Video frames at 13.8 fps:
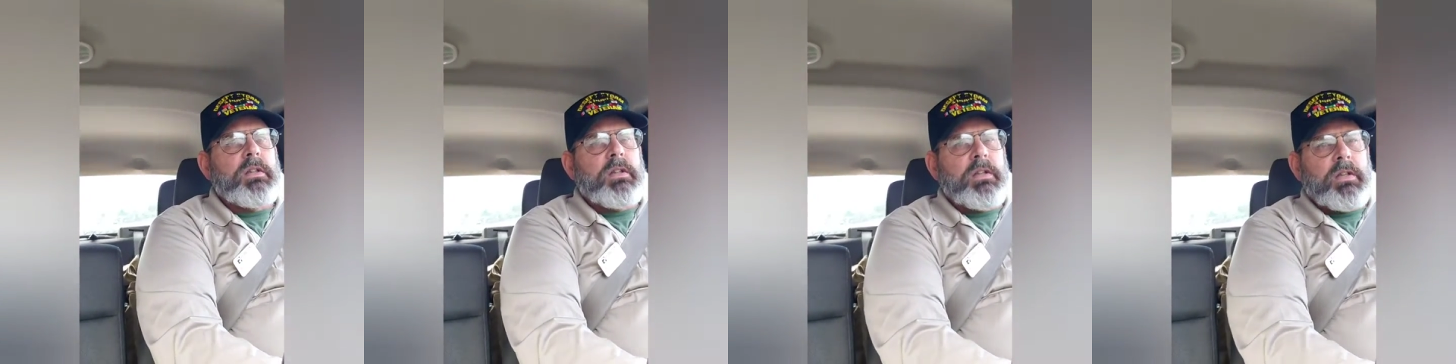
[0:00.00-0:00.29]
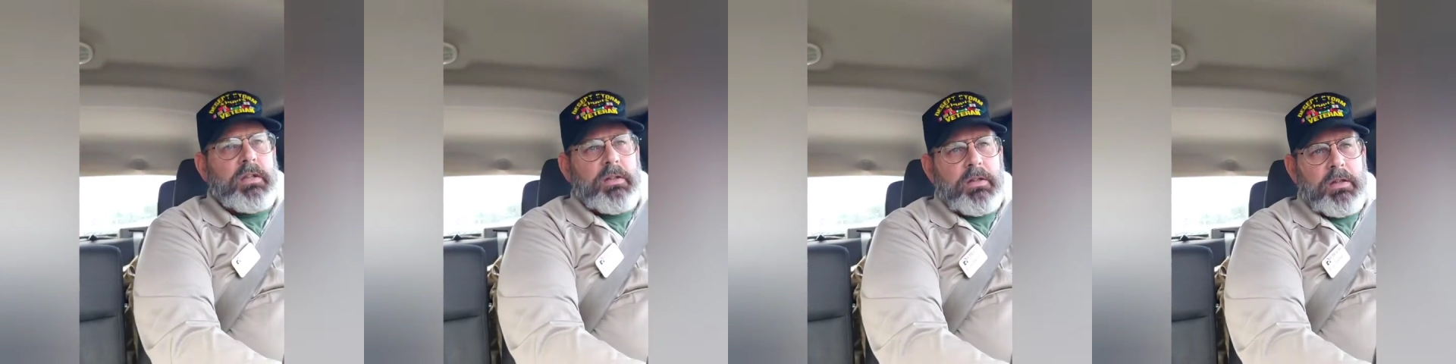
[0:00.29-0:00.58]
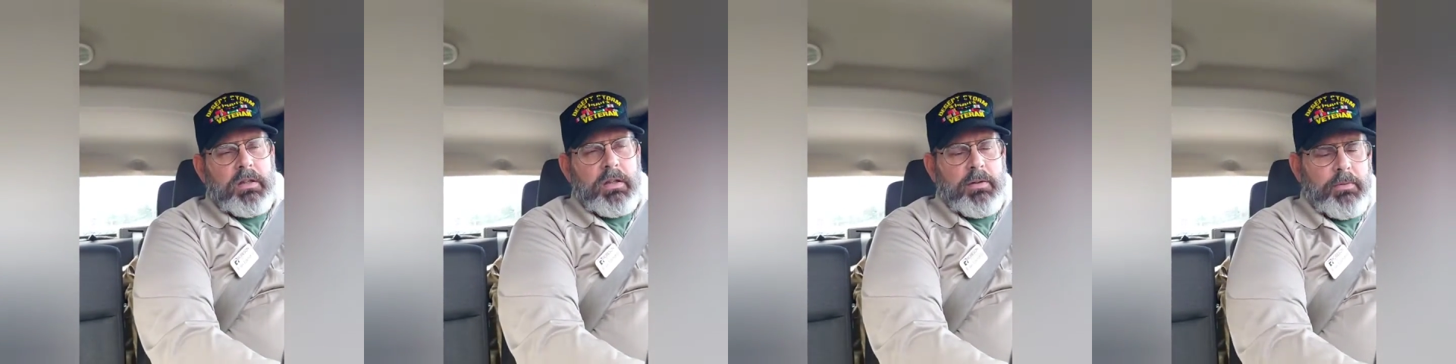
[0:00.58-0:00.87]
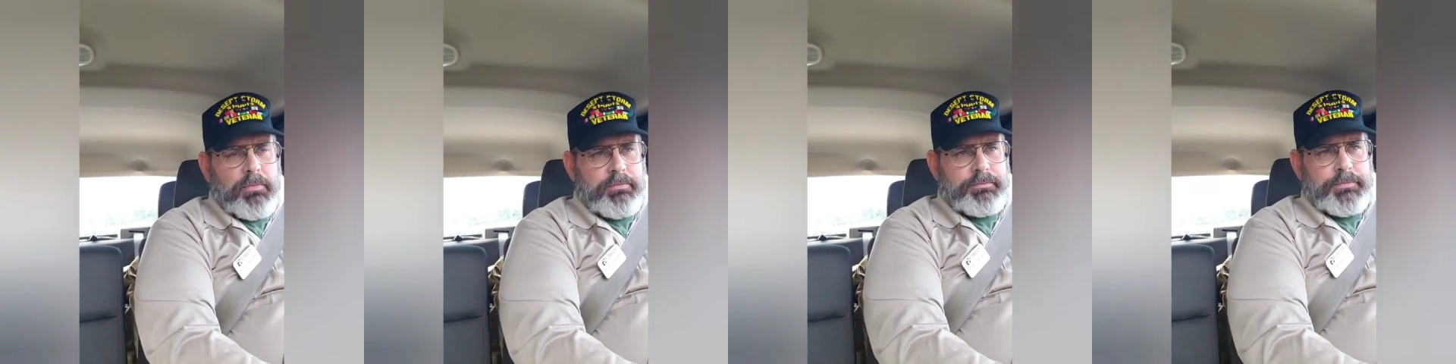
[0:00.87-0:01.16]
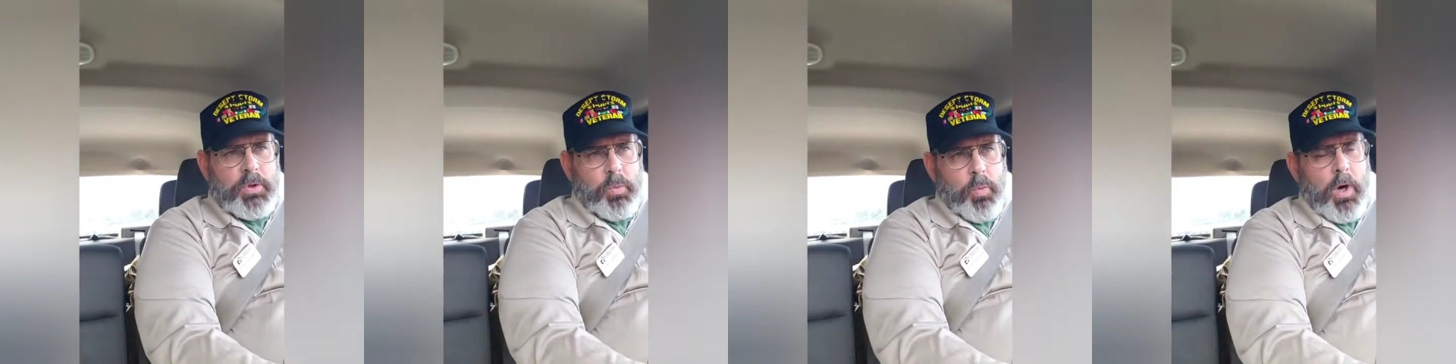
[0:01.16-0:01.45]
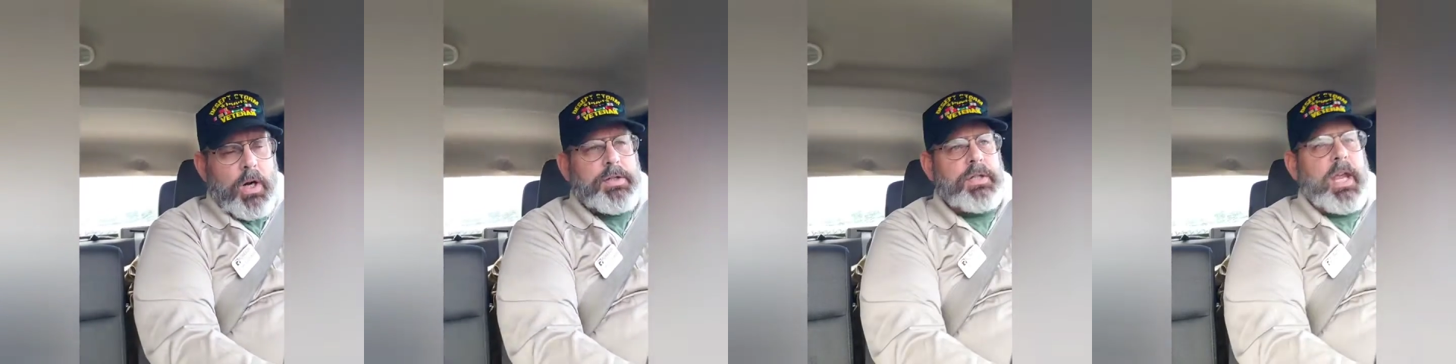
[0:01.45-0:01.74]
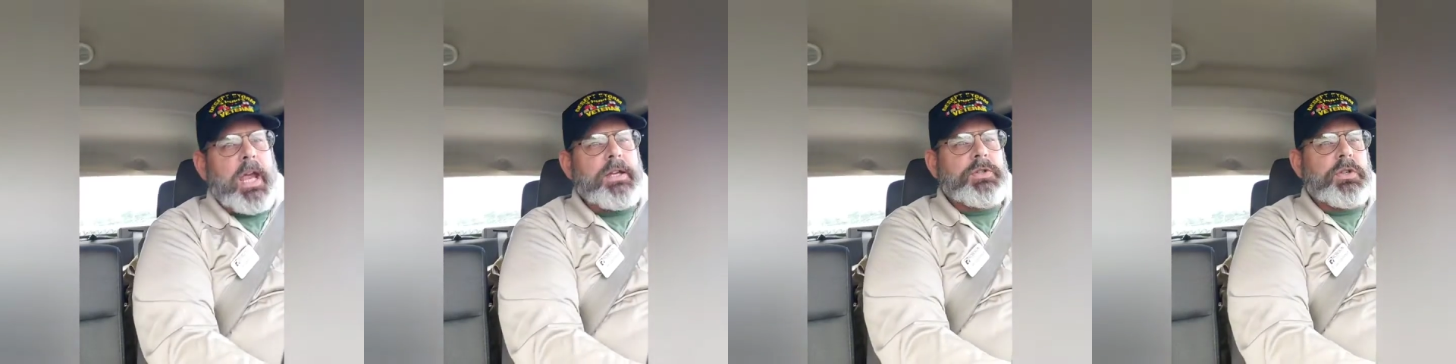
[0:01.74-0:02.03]
the worst
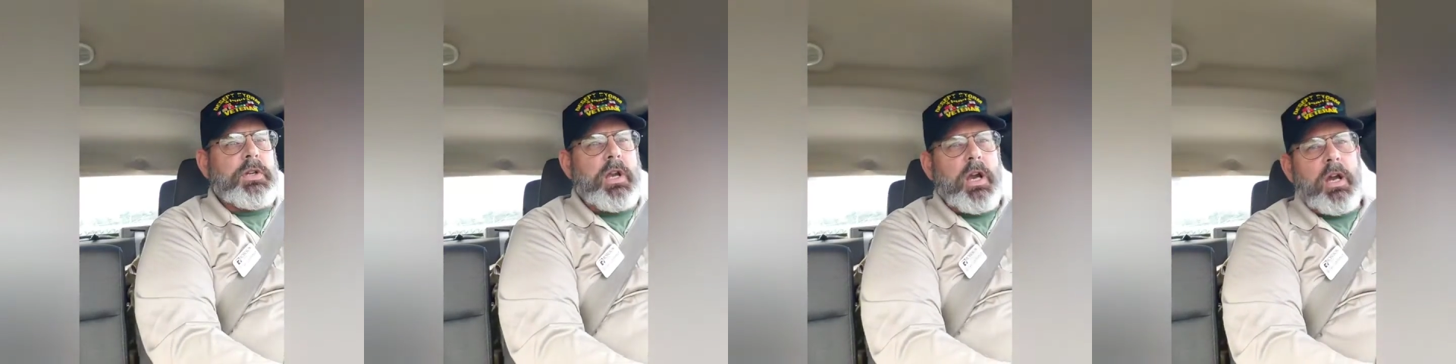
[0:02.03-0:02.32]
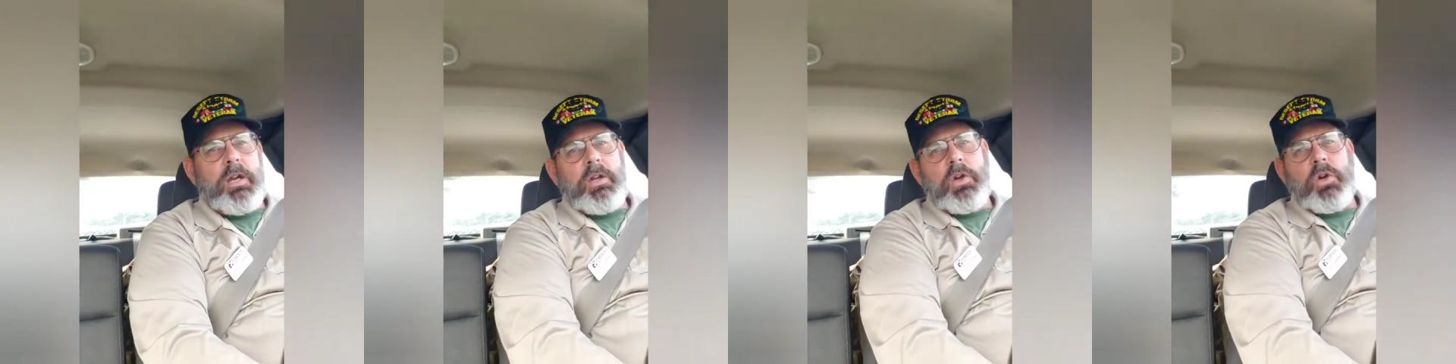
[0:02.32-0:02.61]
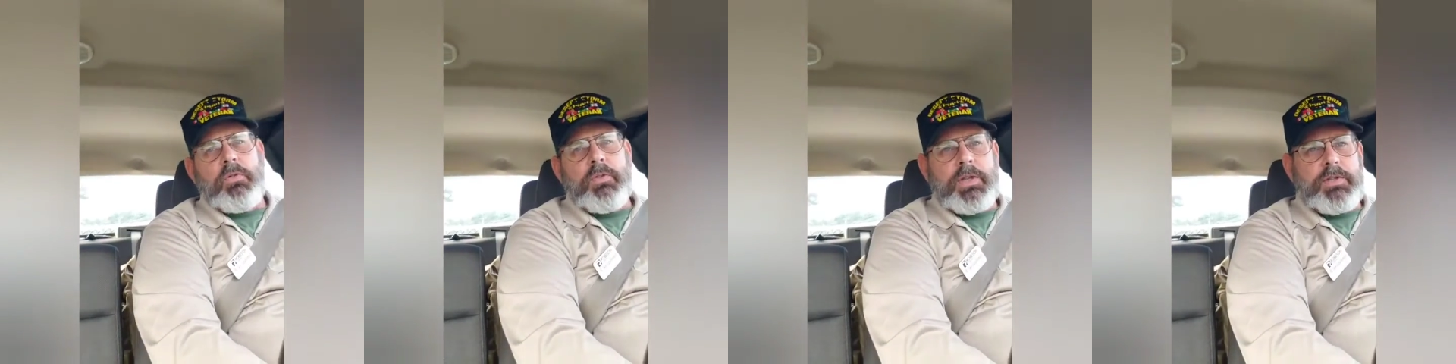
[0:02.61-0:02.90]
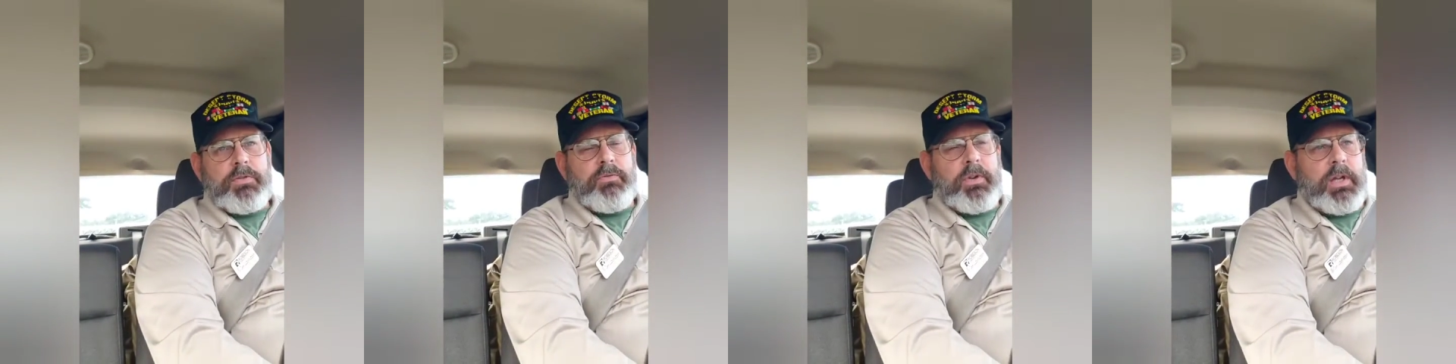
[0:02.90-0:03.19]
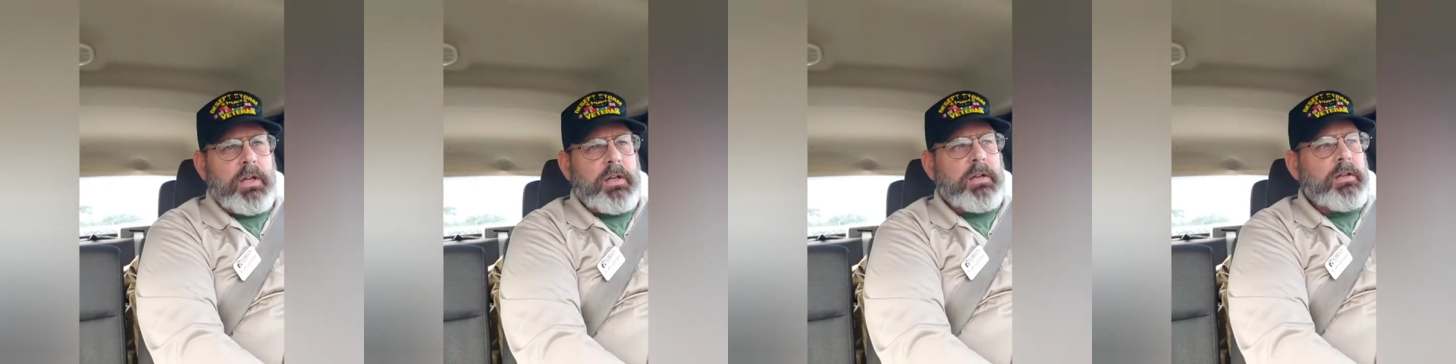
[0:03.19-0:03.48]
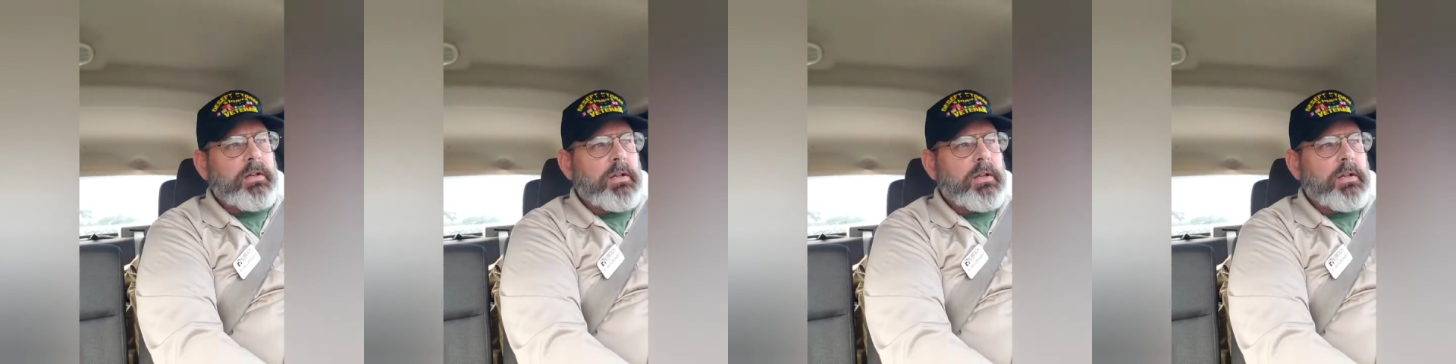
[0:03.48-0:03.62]
case scenario of this event